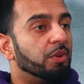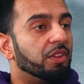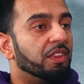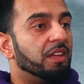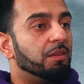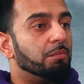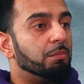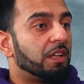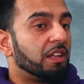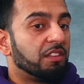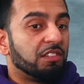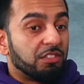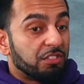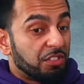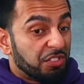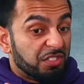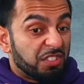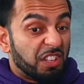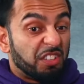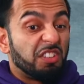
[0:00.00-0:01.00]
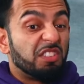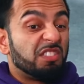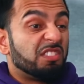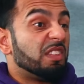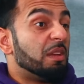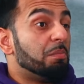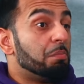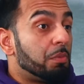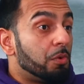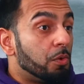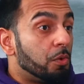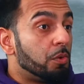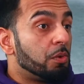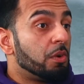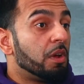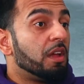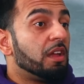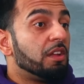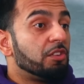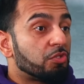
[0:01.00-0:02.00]
with it because it's just such a simple,
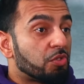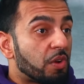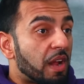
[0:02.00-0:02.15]
yes.